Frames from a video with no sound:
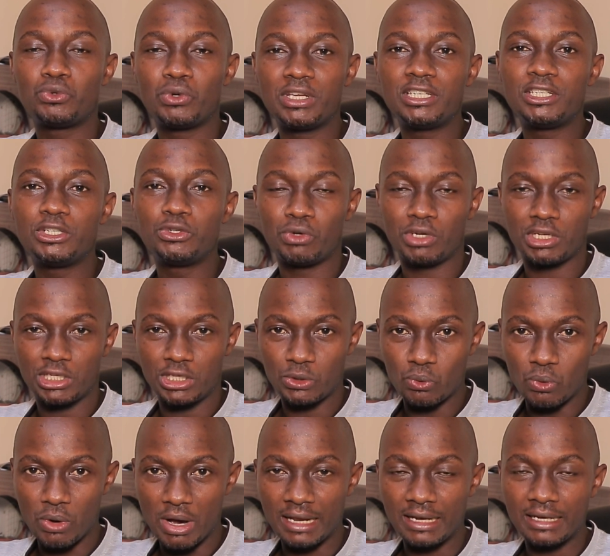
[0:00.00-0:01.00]

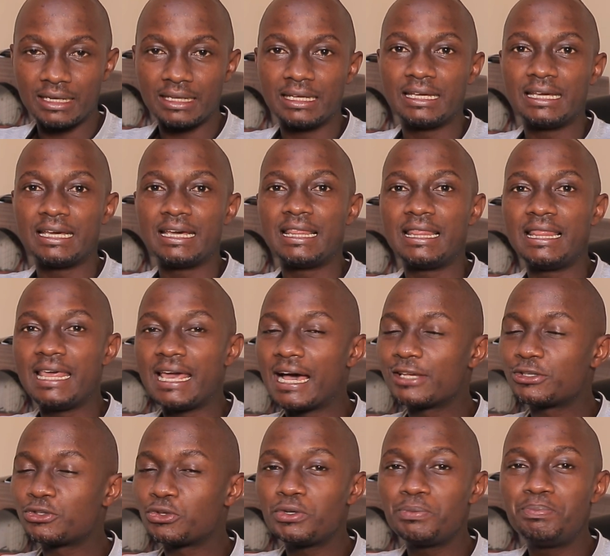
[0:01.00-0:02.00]
2021, there
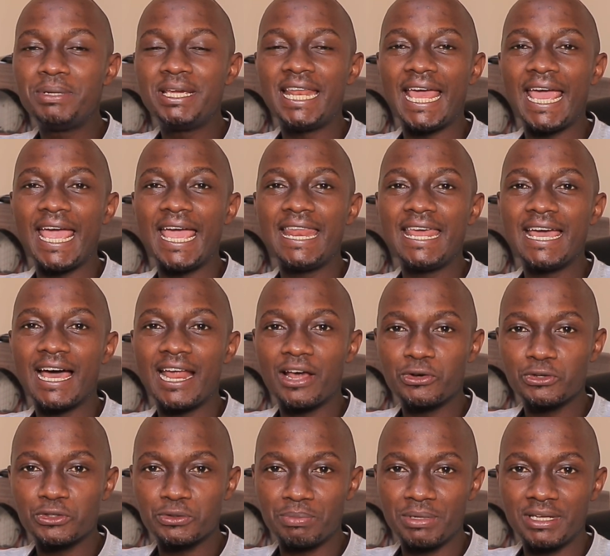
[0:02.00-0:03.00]
has not been any
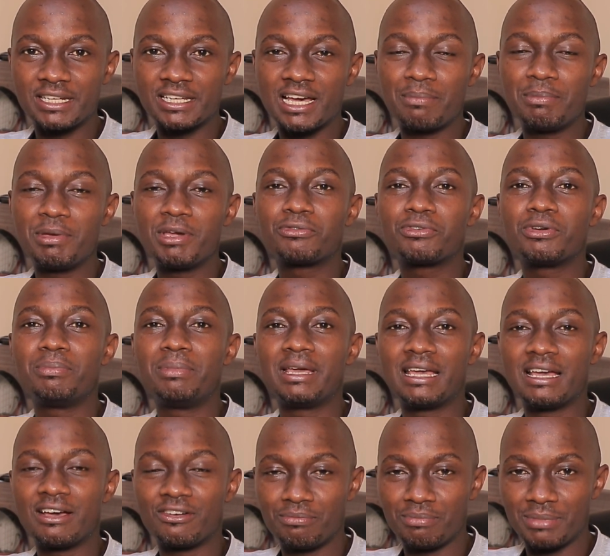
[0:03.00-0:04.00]
announcement coming from the
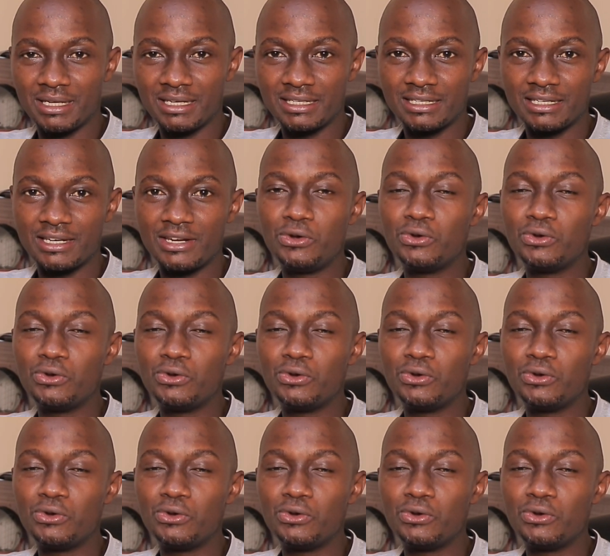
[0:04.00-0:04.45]
government,